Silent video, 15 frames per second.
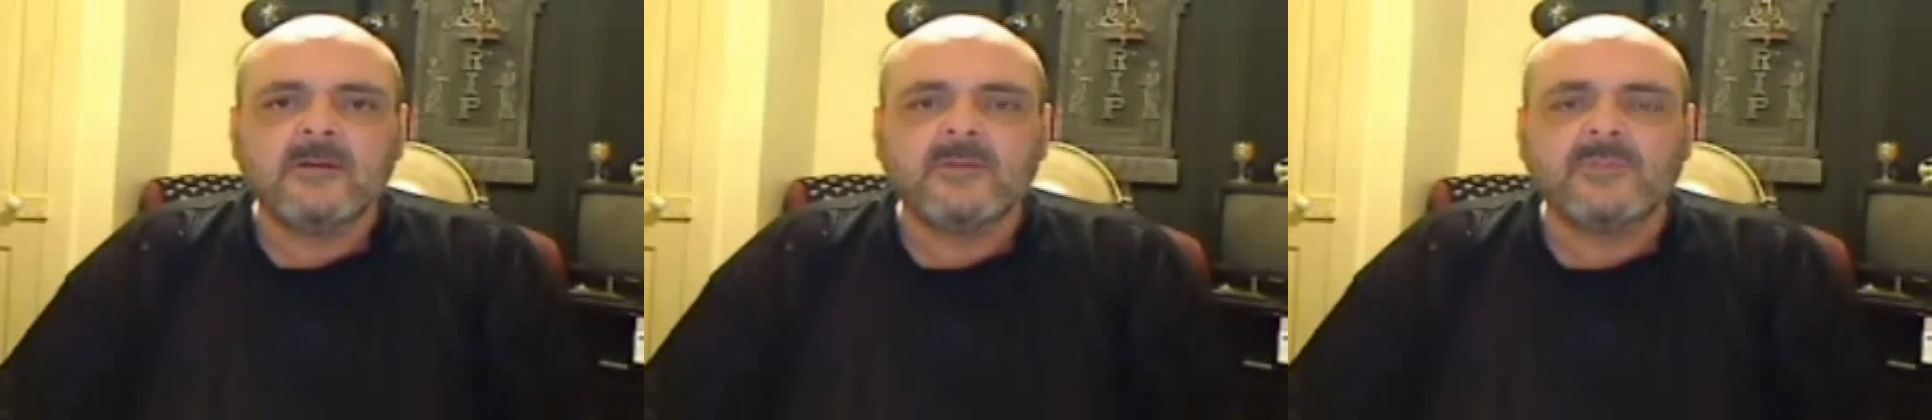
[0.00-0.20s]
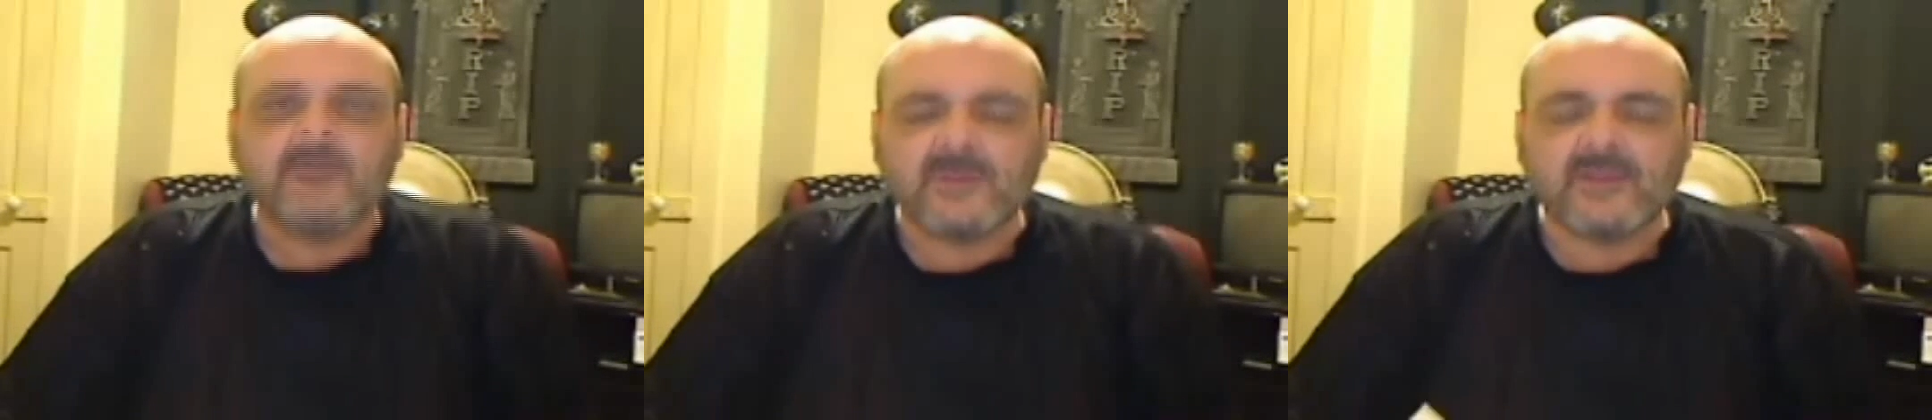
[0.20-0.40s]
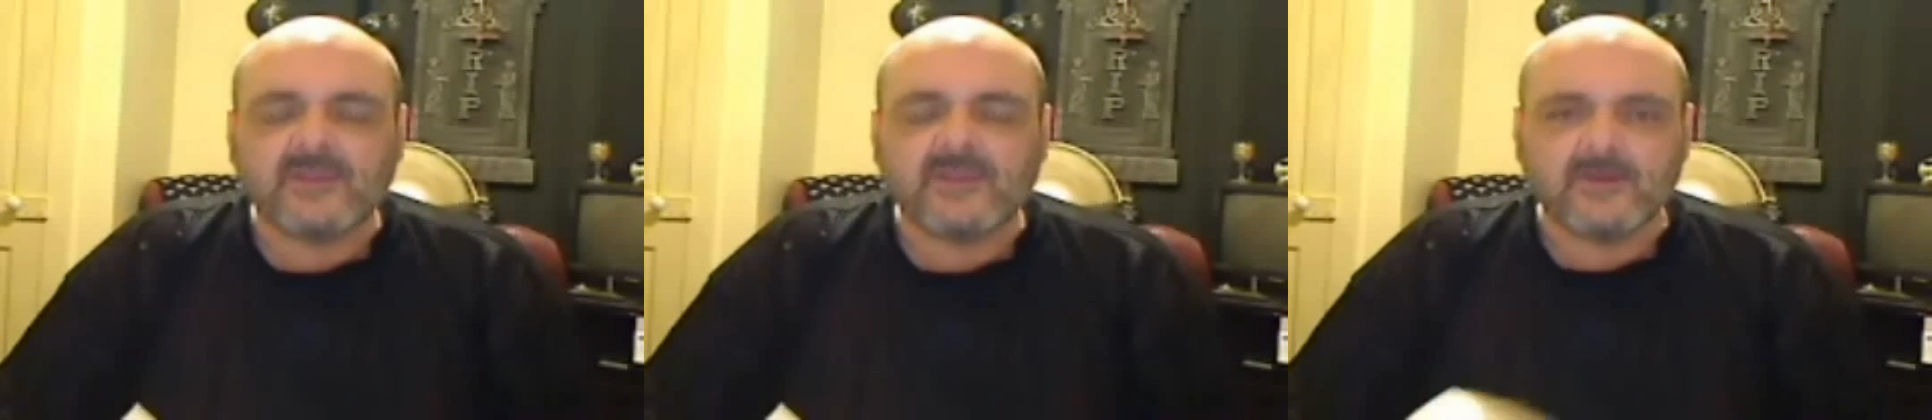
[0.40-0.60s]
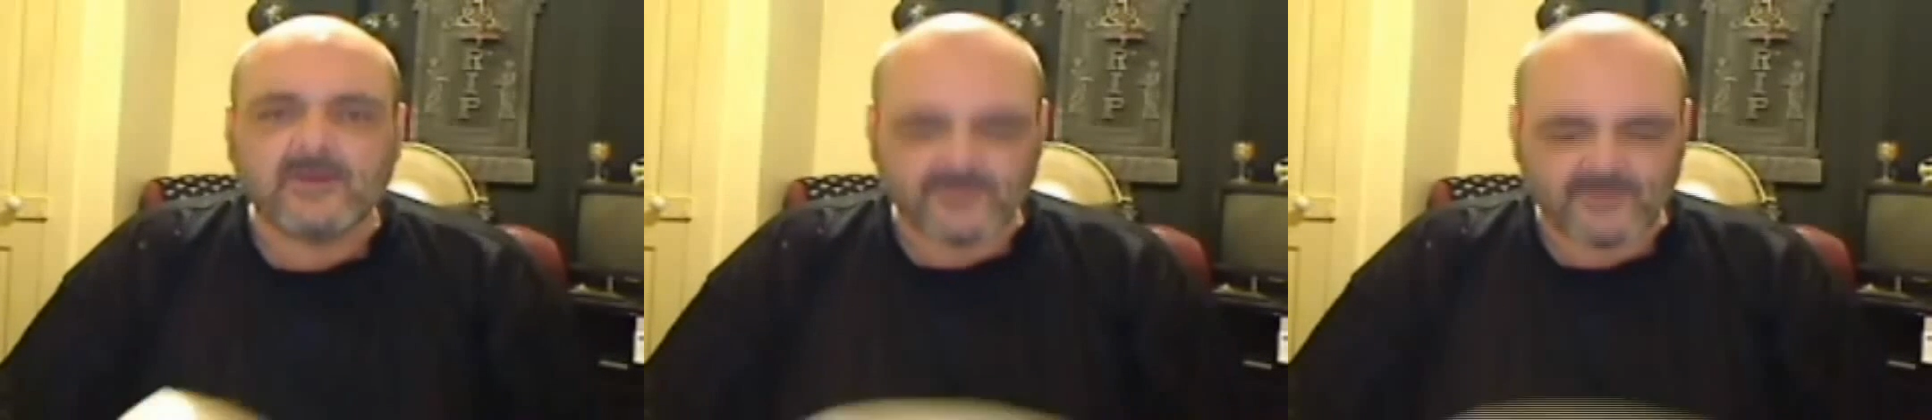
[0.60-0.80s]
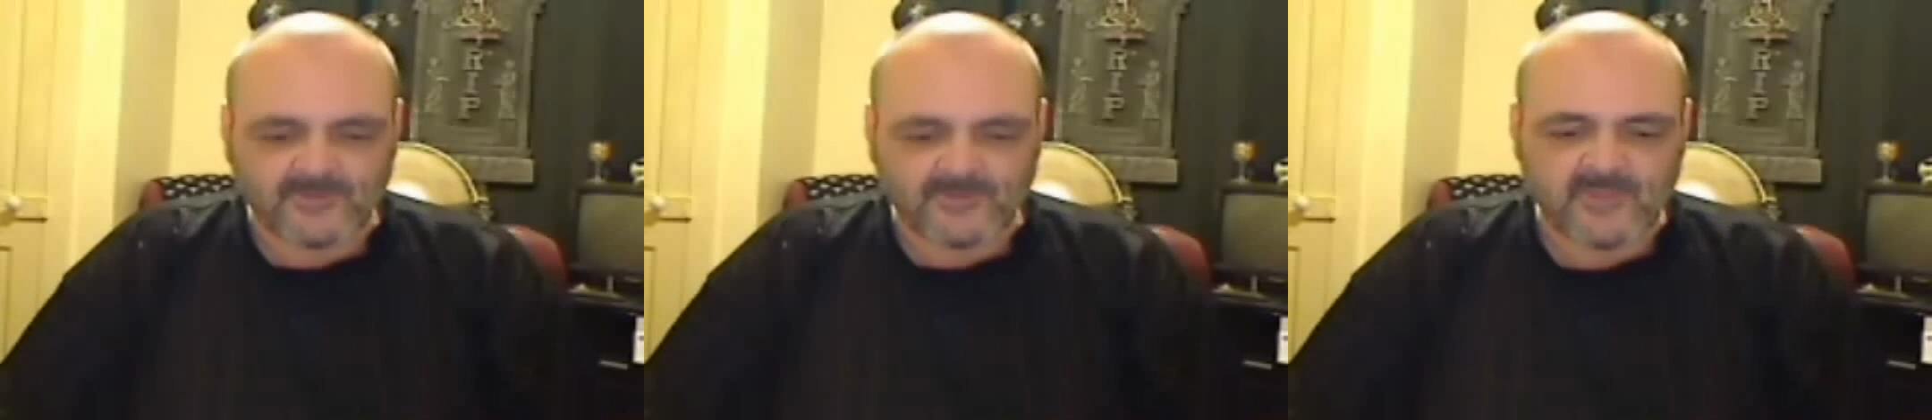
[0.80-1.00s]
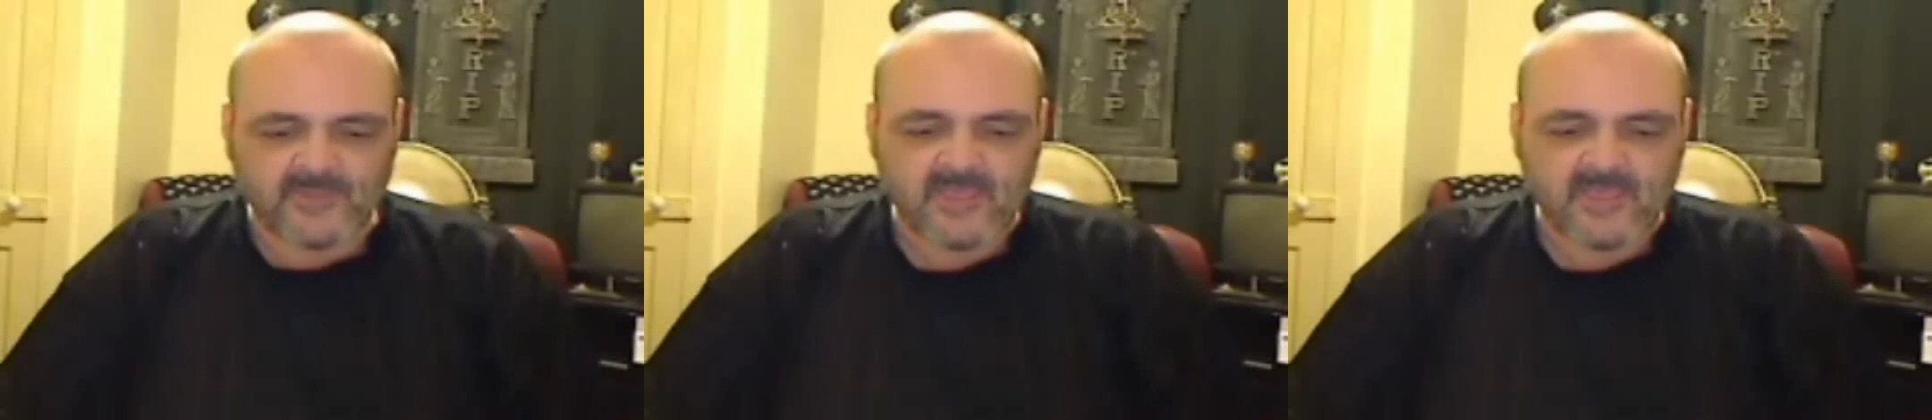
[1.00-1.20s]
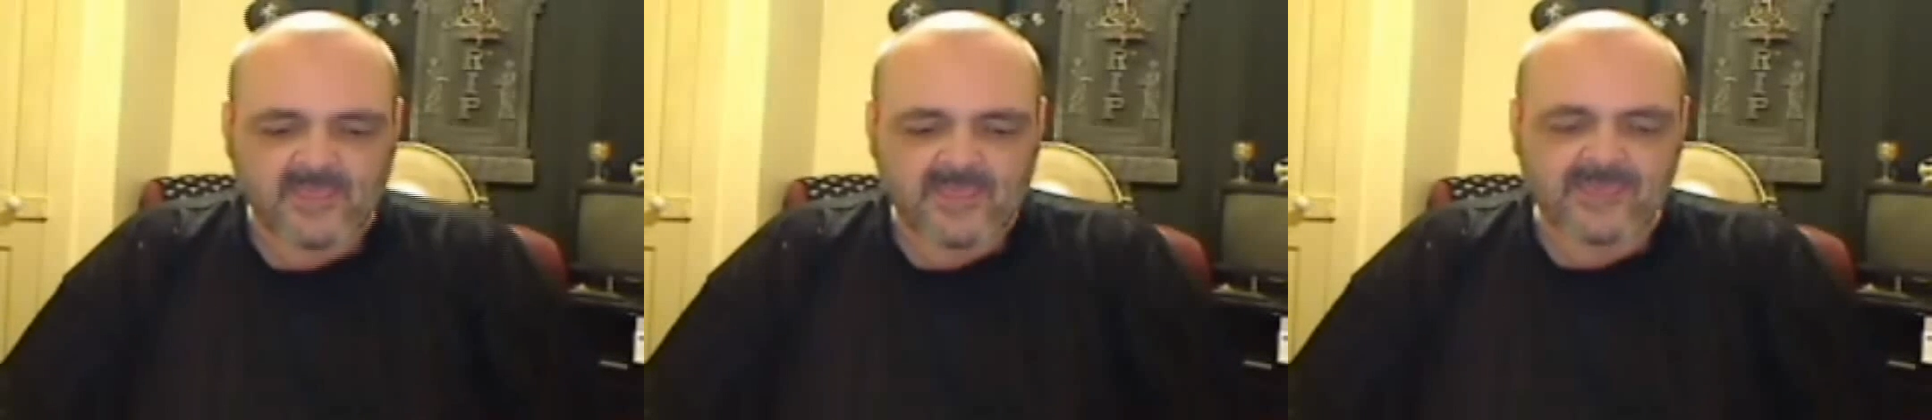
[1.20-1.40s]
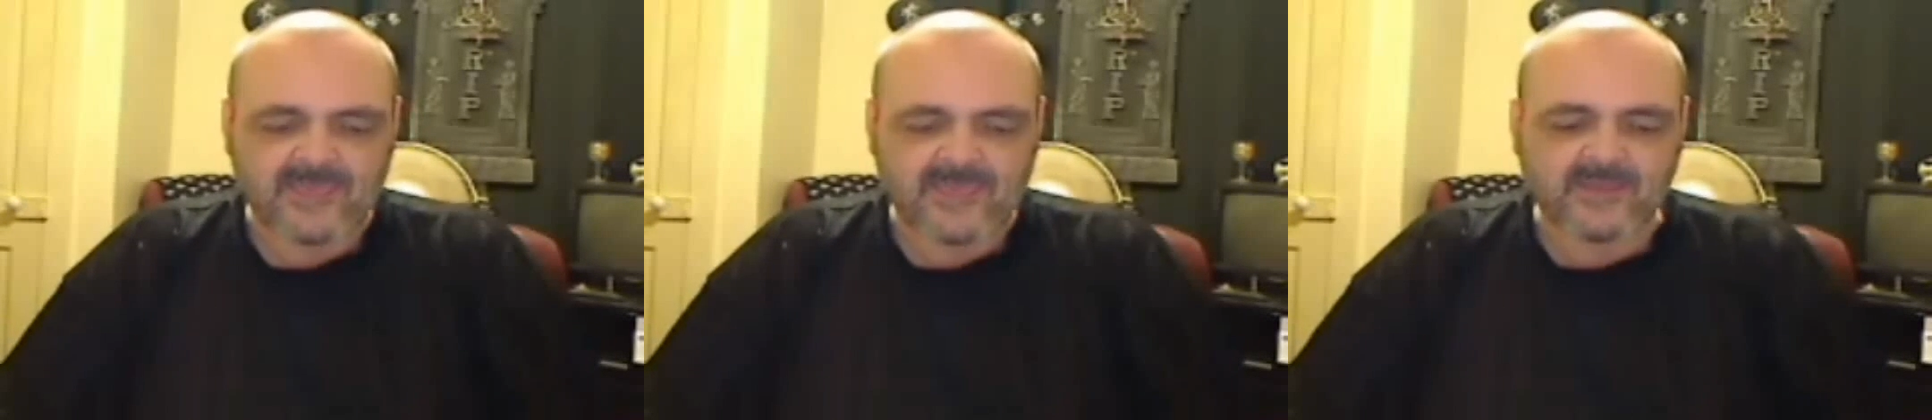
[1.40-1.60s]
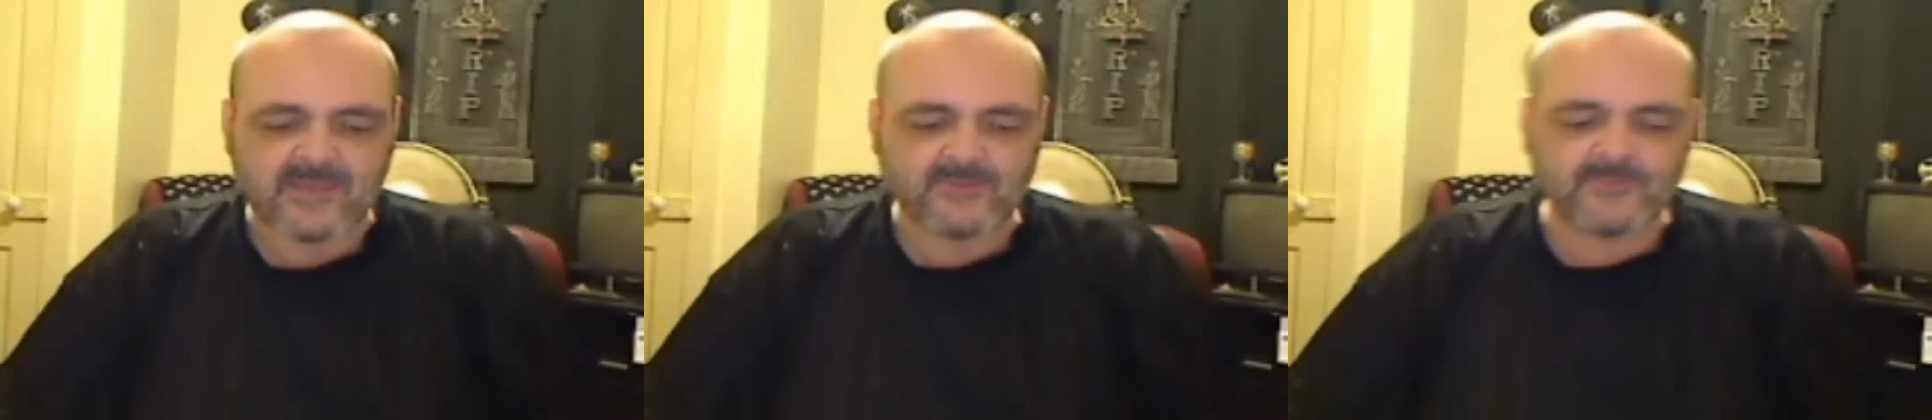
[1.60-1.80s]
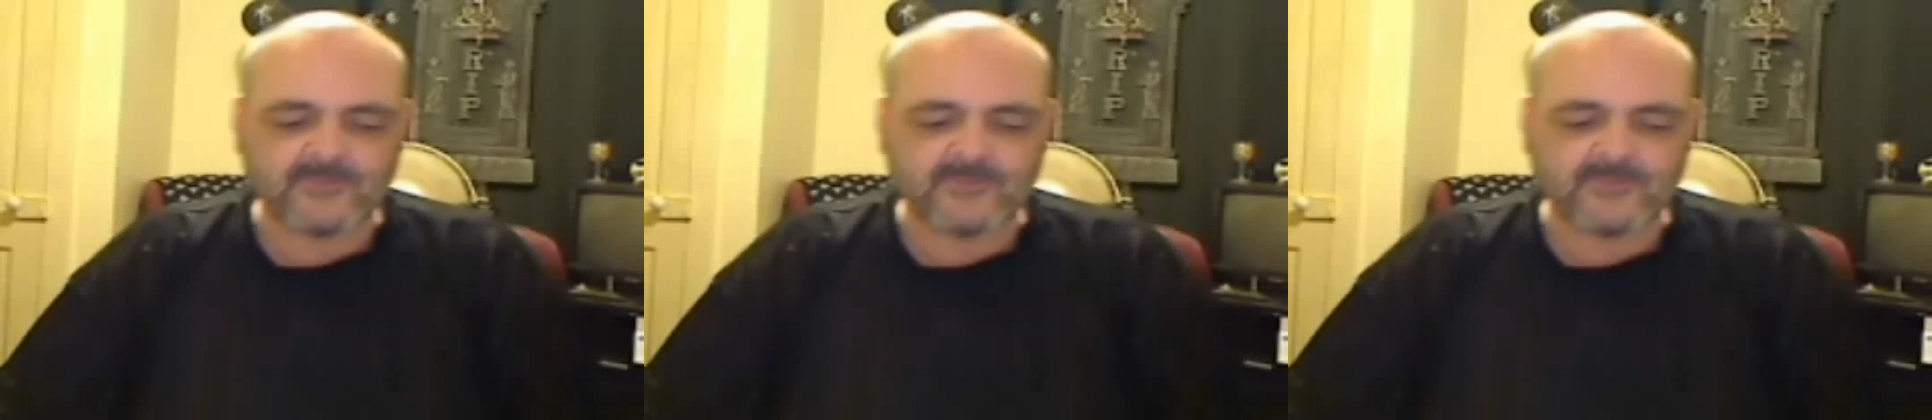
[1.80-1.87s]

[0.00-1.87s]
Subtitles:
videos, and